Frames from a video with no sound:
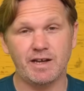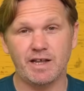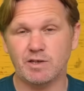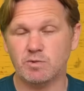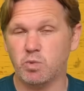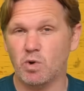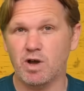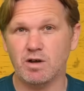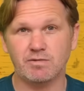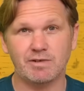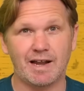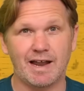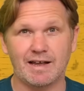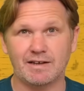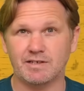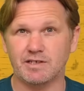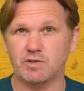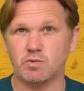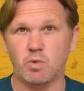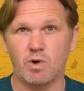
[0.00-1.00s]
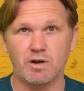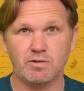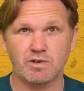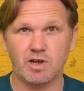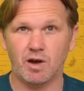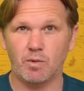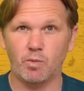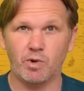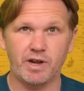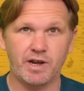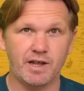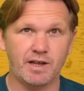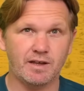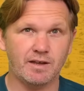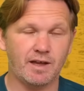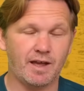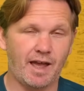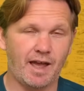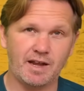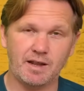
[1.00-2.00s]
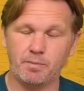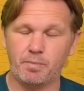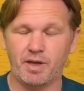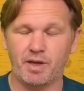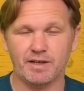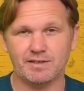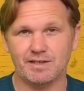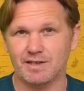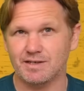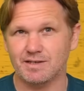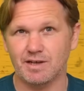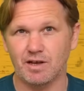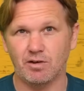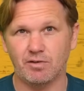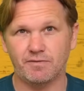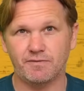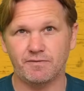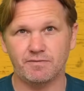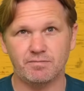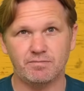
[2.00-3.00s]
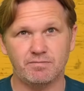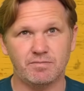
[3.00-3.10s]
it's world class, it's World Cup winning, and it picks itself.